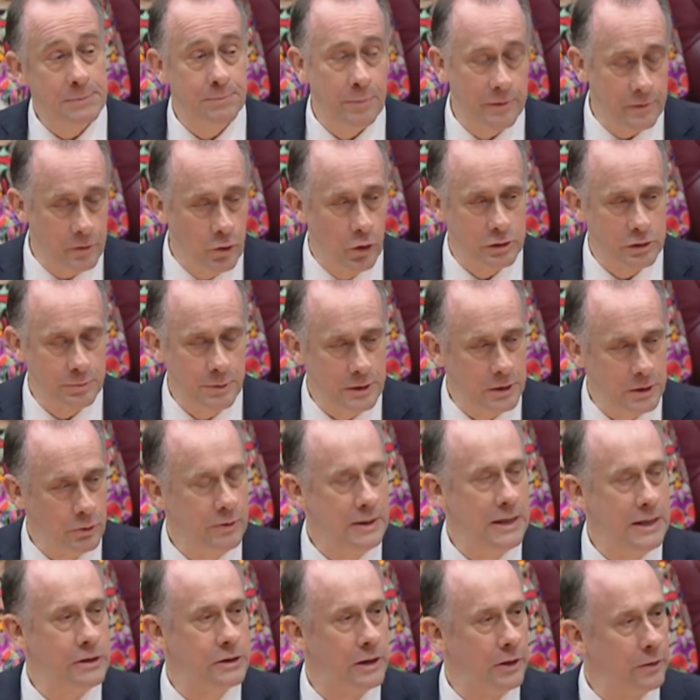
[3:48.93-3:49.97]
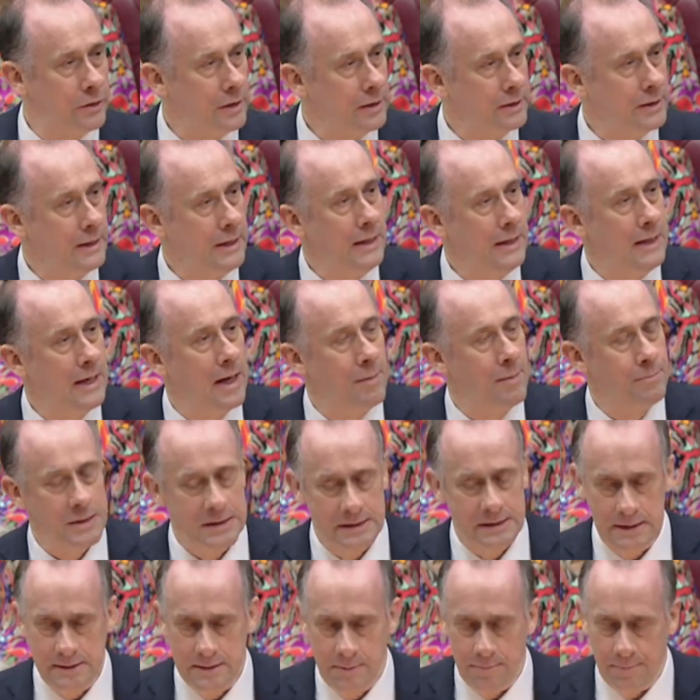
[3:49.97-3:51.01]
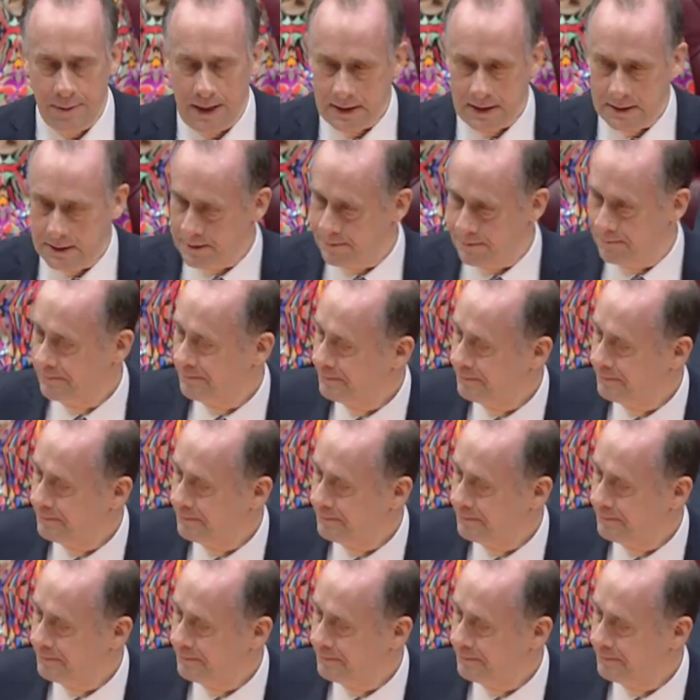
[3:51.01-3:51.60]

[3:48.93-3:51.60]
but of course we do need to look at the business impacts.